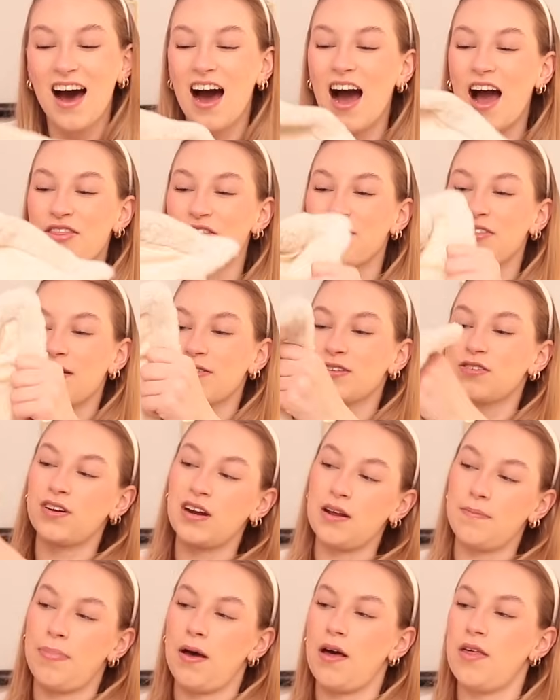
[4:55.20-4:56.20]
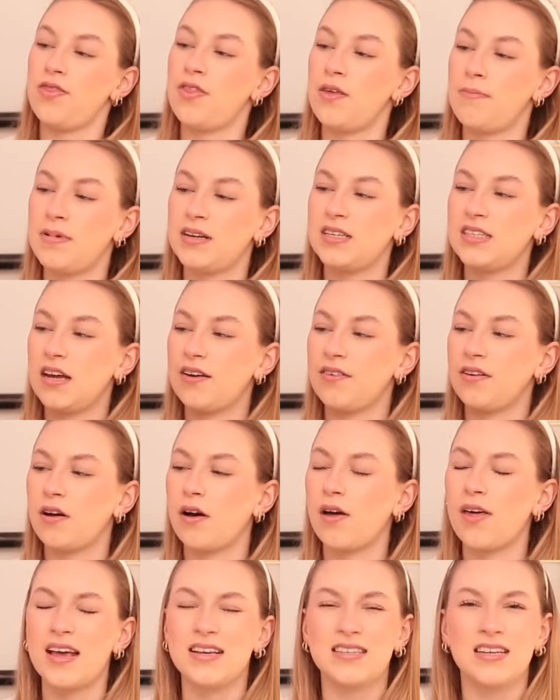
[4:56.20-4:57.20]
I thought that was funny, but the
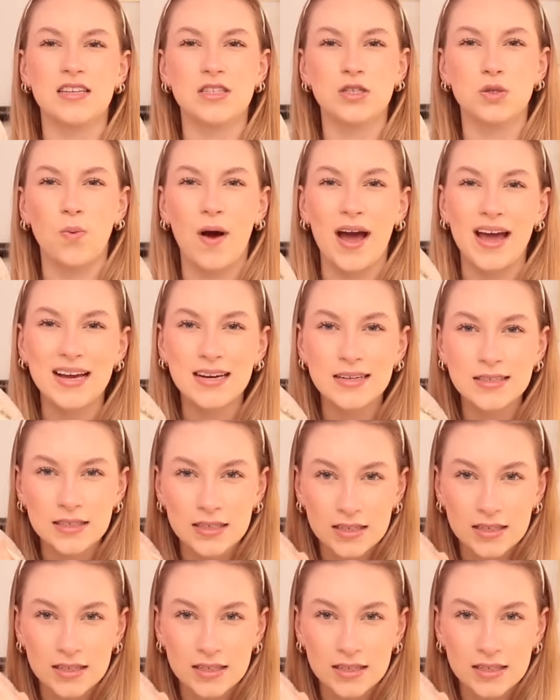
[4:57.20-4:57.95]
material, is it suede?